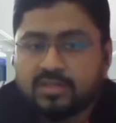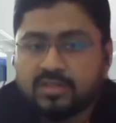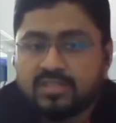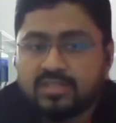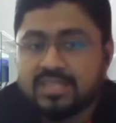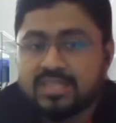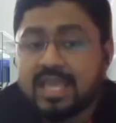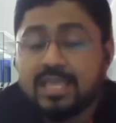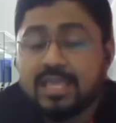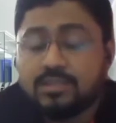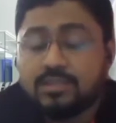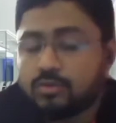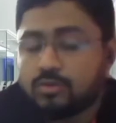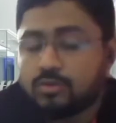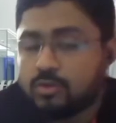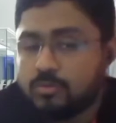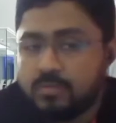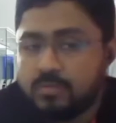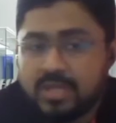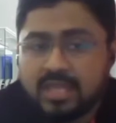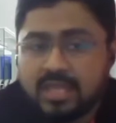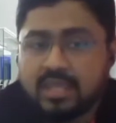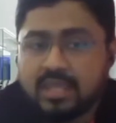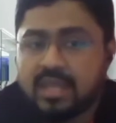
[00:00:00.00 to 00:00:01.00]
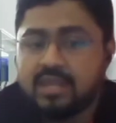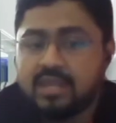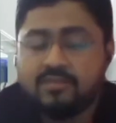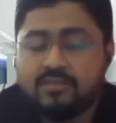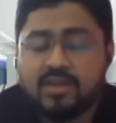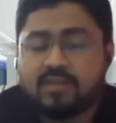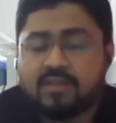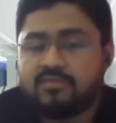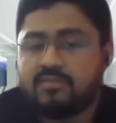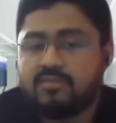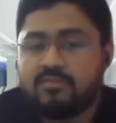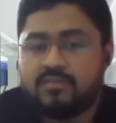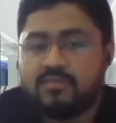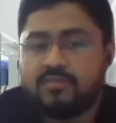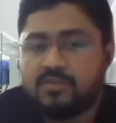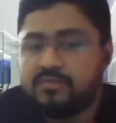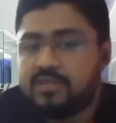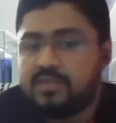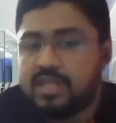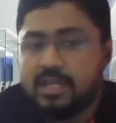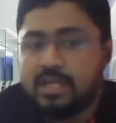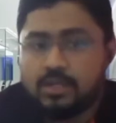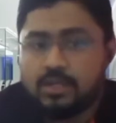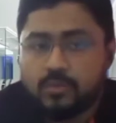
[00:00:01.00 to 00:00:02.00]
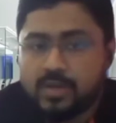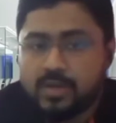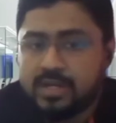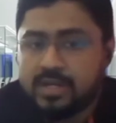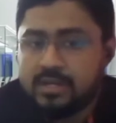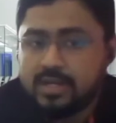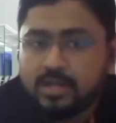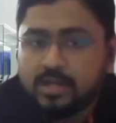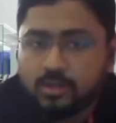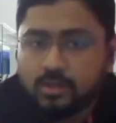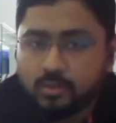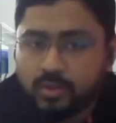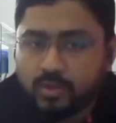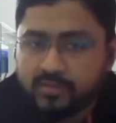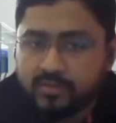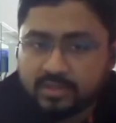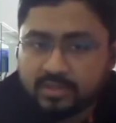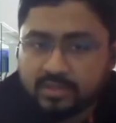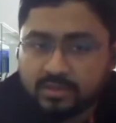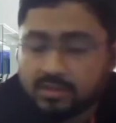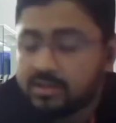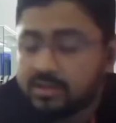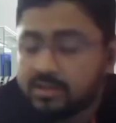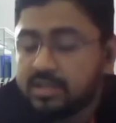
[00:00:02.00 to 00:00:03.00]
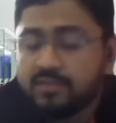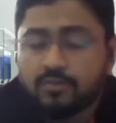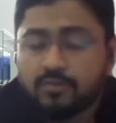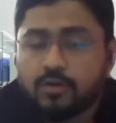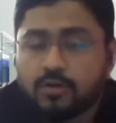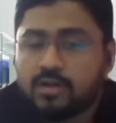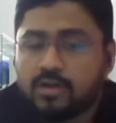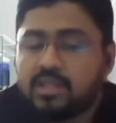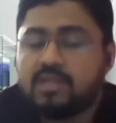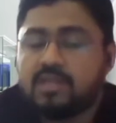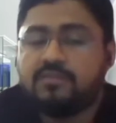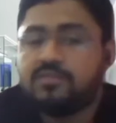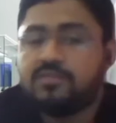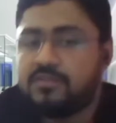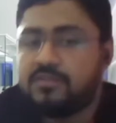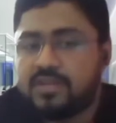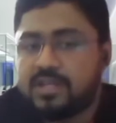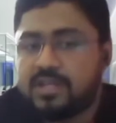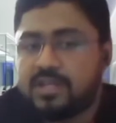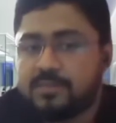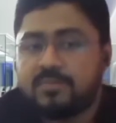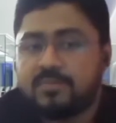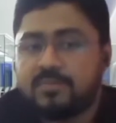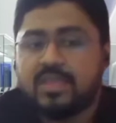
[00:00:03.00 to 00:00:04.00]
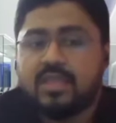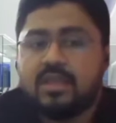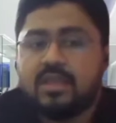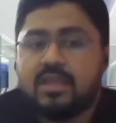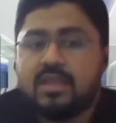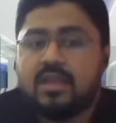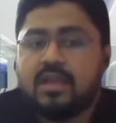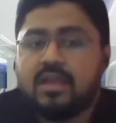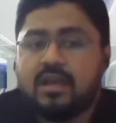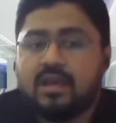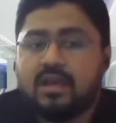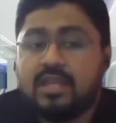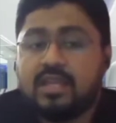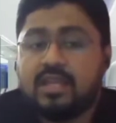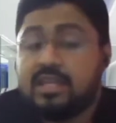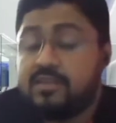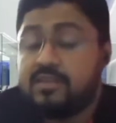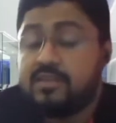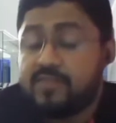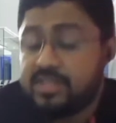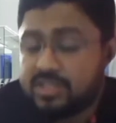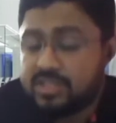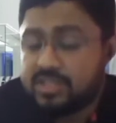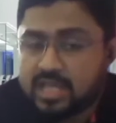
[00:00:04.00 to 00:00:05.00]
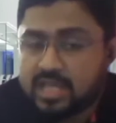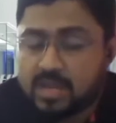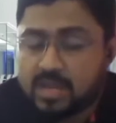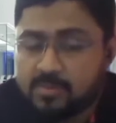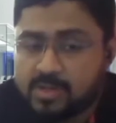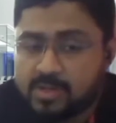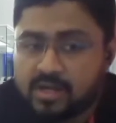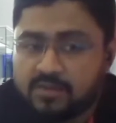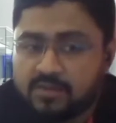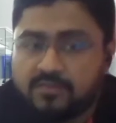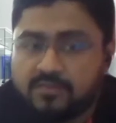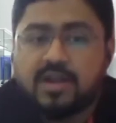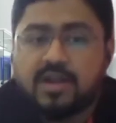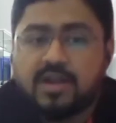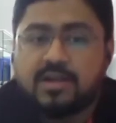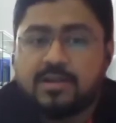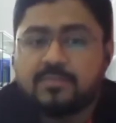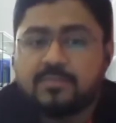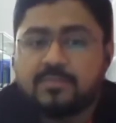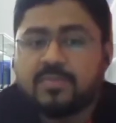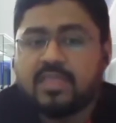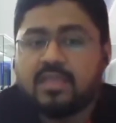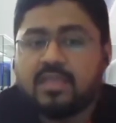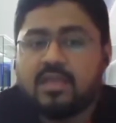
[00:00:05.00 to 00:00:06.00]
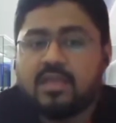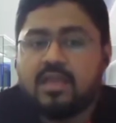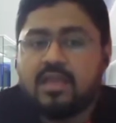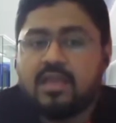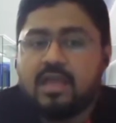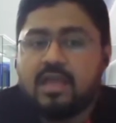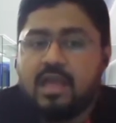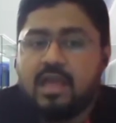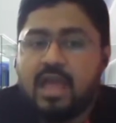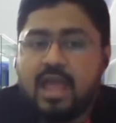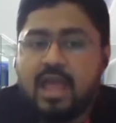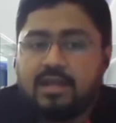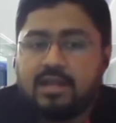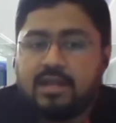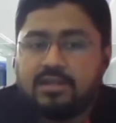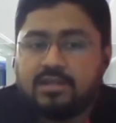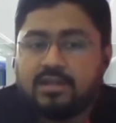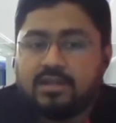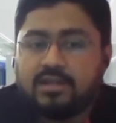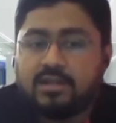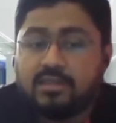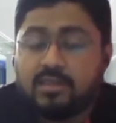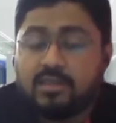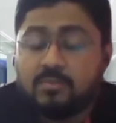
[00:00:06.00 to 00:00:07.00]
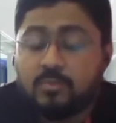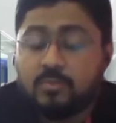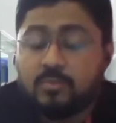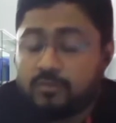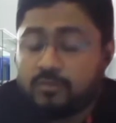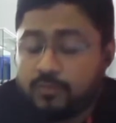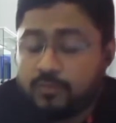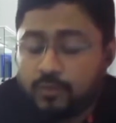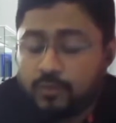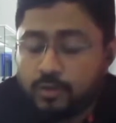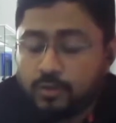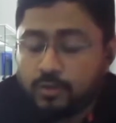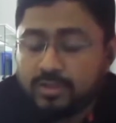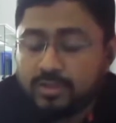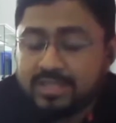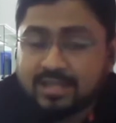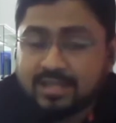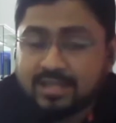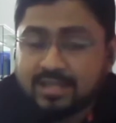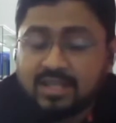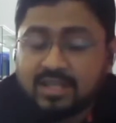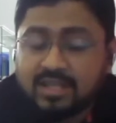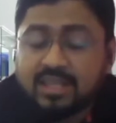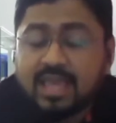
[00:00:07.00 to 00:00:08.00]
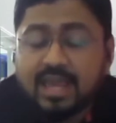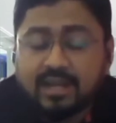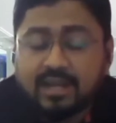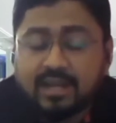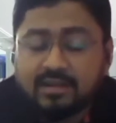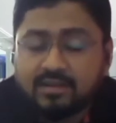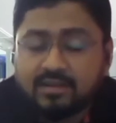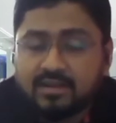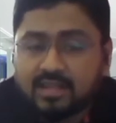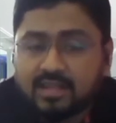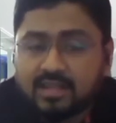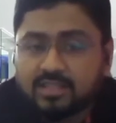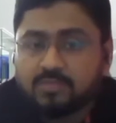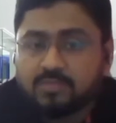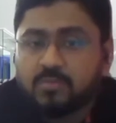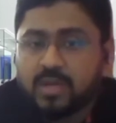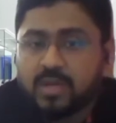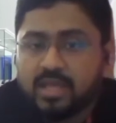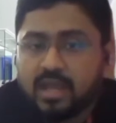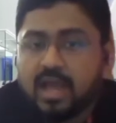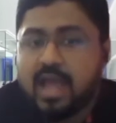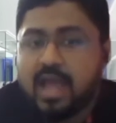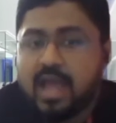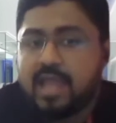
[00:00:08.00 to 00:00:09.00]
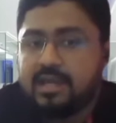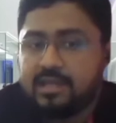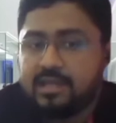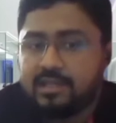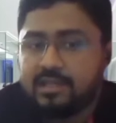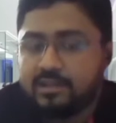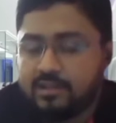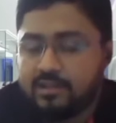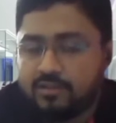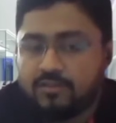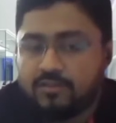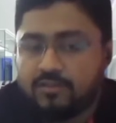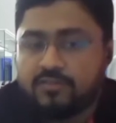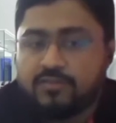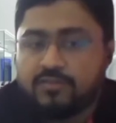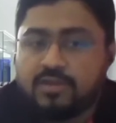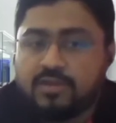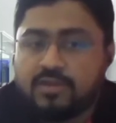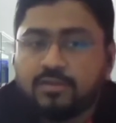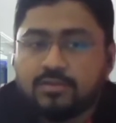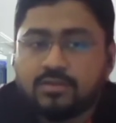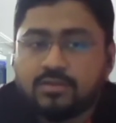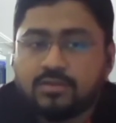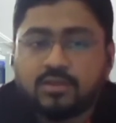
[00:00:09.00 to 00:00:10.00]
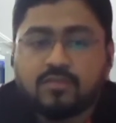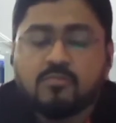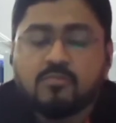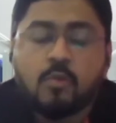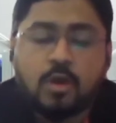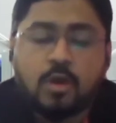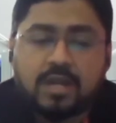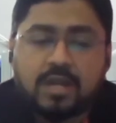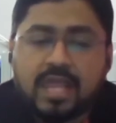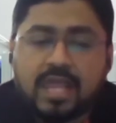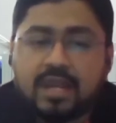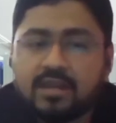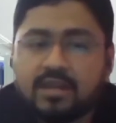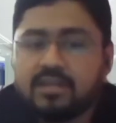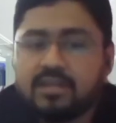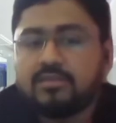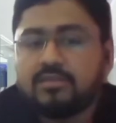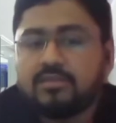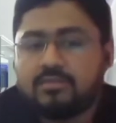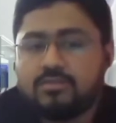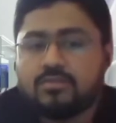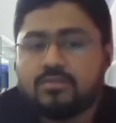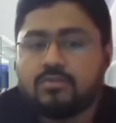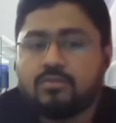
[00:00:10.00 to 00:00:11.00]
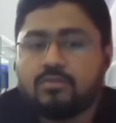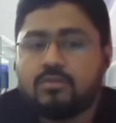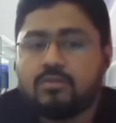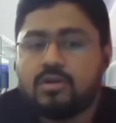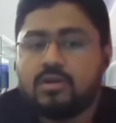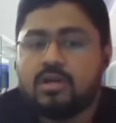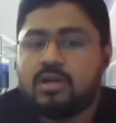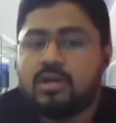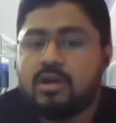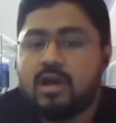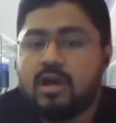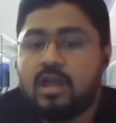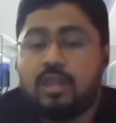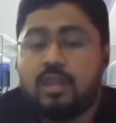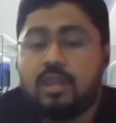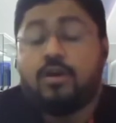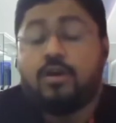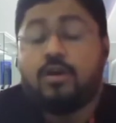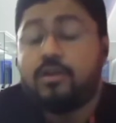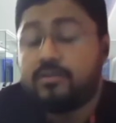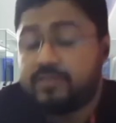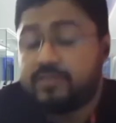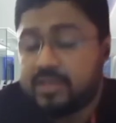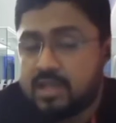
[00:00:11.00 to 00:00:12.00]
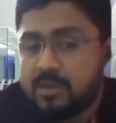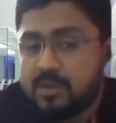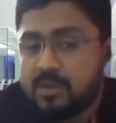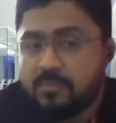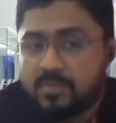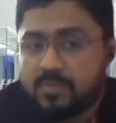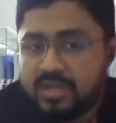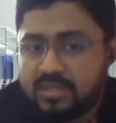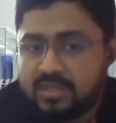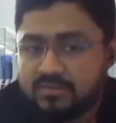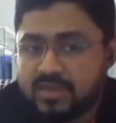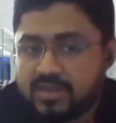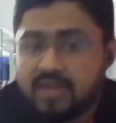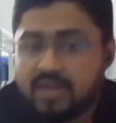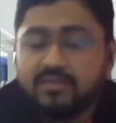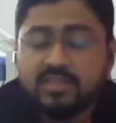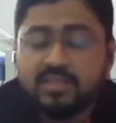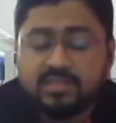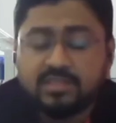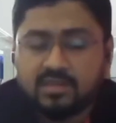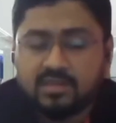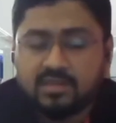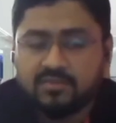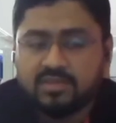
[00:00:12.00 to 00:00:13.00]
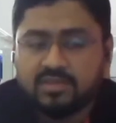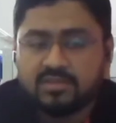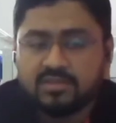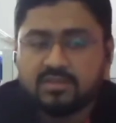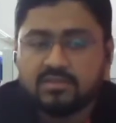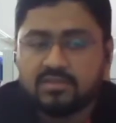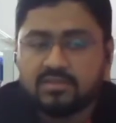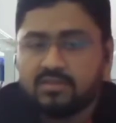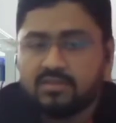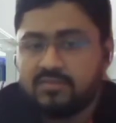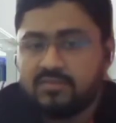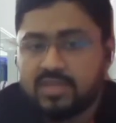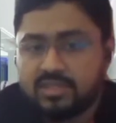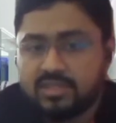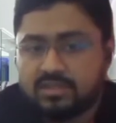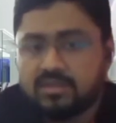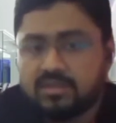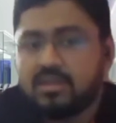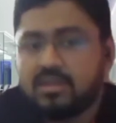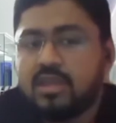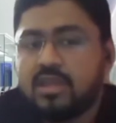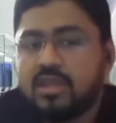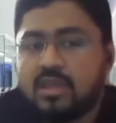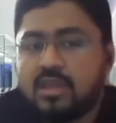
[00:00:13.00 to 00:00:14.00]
size could be anywhere from 15, 20 to even 30, 40, and 50 in a venture capital fund. And the portfolio is actually characterized by a high degree of mortality. So a lot of the companies where VC investors invest